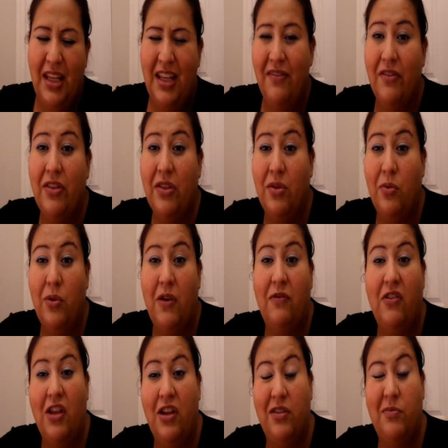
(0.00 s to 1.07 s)
even the
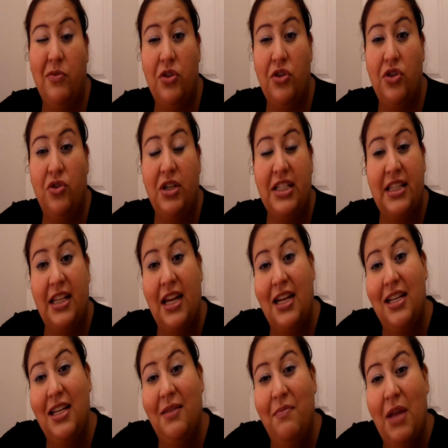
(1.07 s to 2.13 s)
Revlon choice that
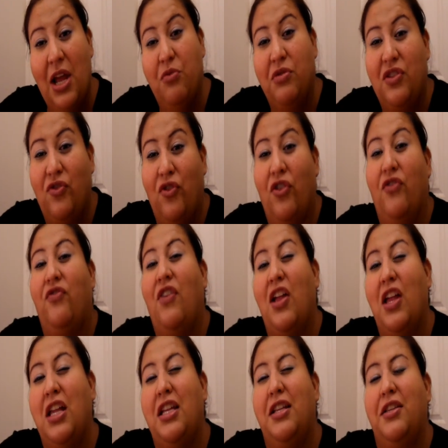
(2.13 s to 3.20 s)
I did make was for
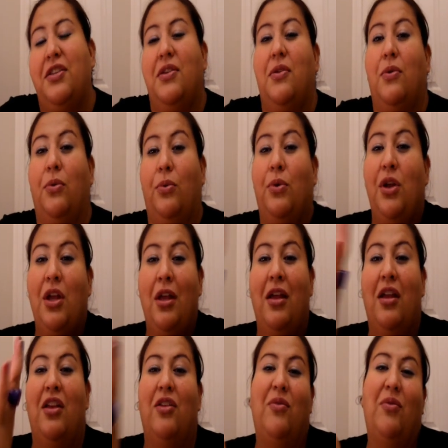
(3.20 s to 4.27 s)
fun, so
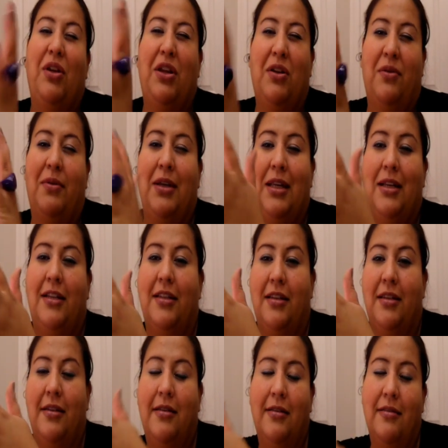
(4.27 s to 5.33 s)
you really don't need
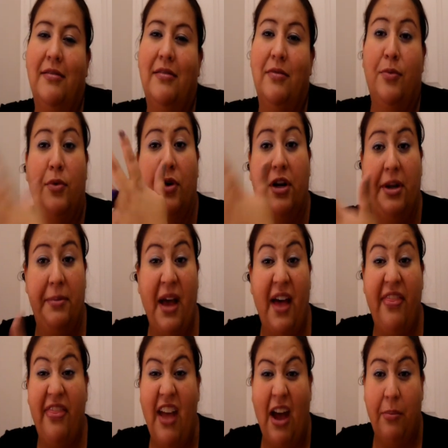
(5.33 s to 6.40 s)
to worry
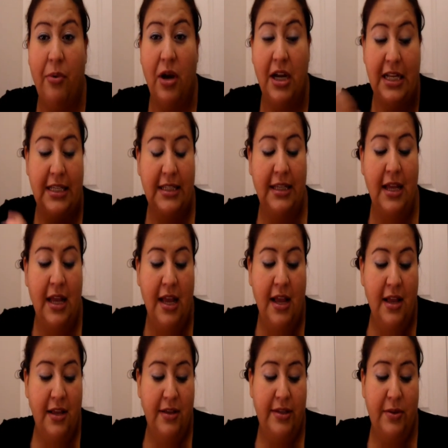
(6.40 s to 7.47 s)
about that price.
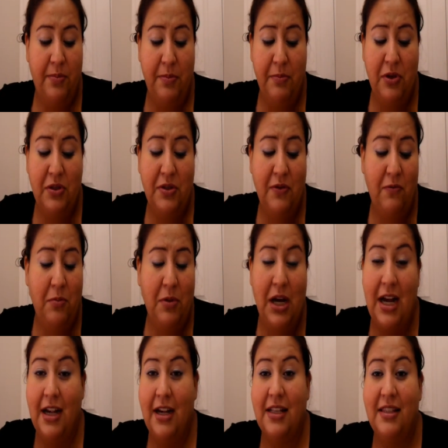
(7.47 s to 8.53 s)
So most of them are
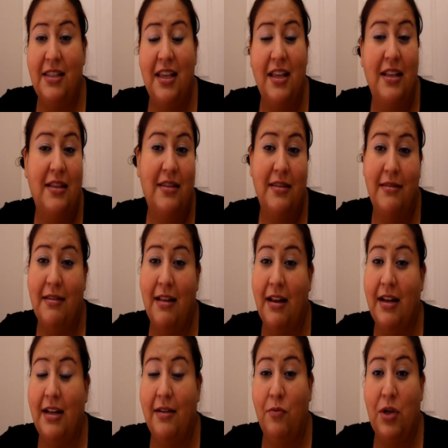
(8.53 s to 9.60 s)
99 cents,
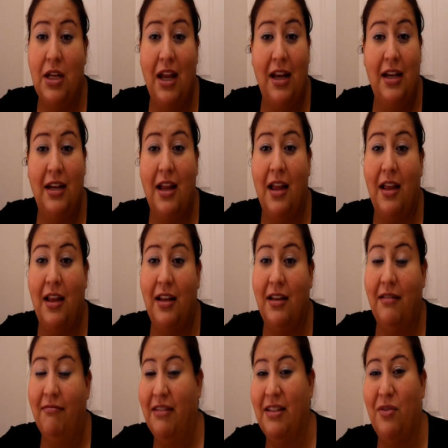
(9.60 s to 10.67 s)

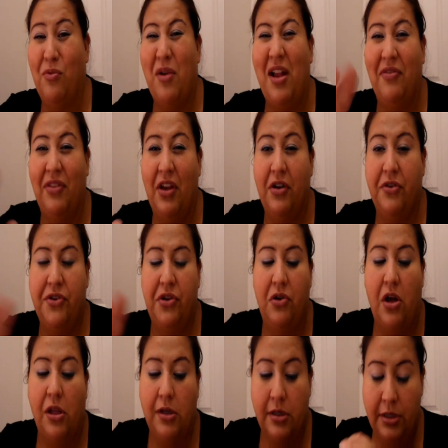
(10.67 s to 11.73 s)
$1.99, around there,
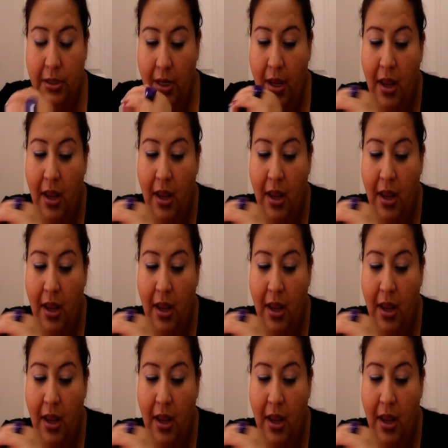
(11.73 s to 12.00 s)
$2.